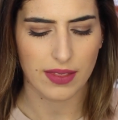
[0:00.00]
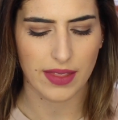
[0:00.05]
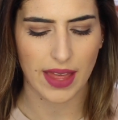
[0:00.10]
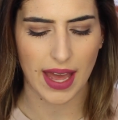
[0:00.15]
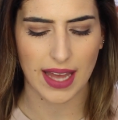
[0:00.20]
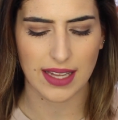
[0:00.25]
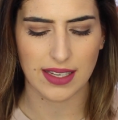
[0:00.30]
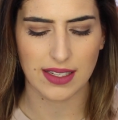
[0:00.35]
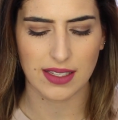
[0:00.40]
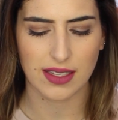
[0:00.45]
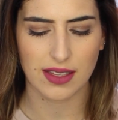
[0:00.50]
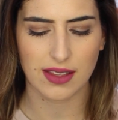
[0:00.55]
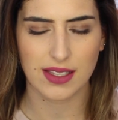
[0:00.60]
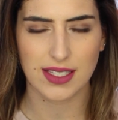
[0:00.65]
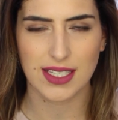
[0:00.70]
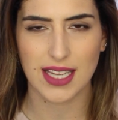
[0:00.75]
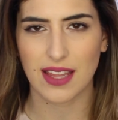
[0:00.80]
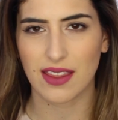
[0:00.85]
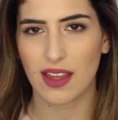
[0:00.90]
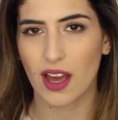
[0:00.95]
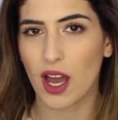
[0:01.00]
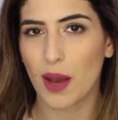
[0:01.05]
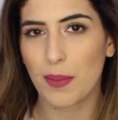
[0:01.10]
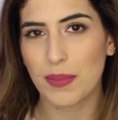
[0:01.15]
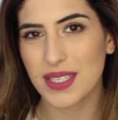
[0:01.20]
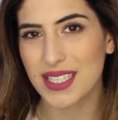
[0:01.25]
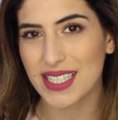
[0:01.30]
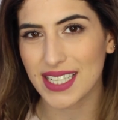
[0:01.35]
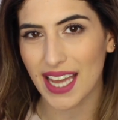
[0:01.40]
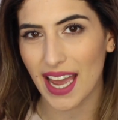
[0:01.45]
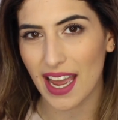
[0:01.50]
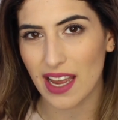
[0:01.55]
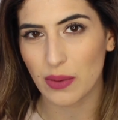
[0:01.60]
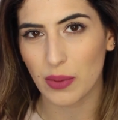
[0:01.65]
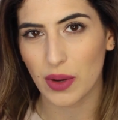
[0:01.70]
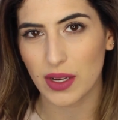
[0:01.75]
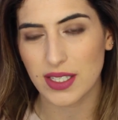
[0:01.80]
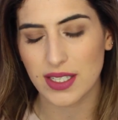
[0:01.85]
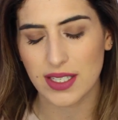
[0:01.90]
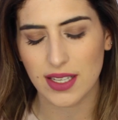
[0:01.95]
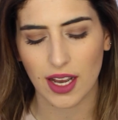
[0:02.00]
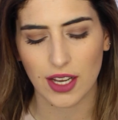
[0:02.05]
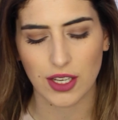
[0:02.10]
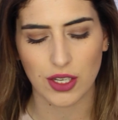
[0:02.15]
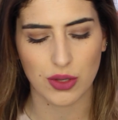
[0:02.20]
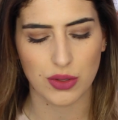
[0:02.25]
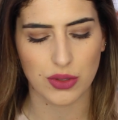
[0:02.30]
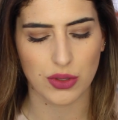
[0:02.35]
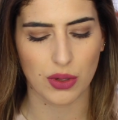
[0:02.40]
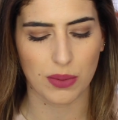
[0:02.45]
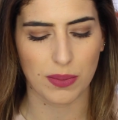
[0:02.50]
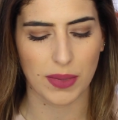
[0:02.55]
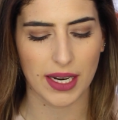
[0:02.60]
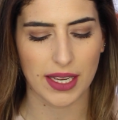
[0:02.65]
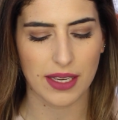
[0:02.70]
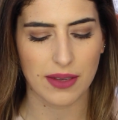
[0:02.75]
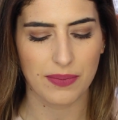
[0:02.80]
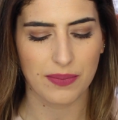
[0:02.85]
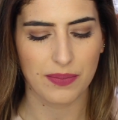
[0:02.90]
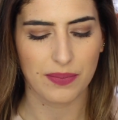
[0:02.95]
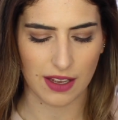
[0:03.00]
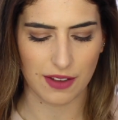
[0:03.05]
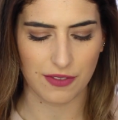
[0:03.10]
than say the Urban Decay ones that I use normally.